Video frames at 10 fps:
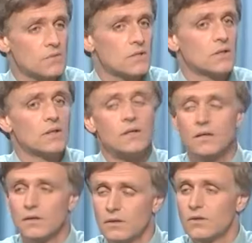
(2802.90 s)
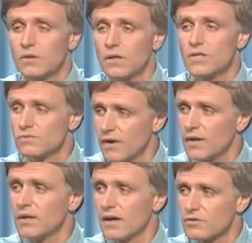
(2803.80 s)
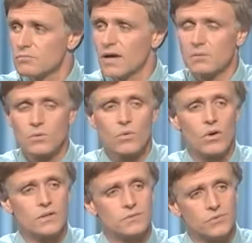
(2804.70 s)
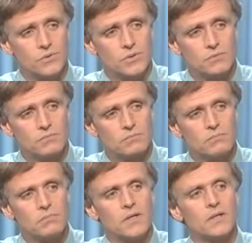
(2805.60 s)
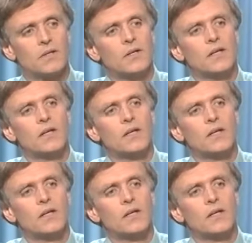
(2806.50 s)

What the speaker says: Of course, sometimes it's fine to have some animal quality food,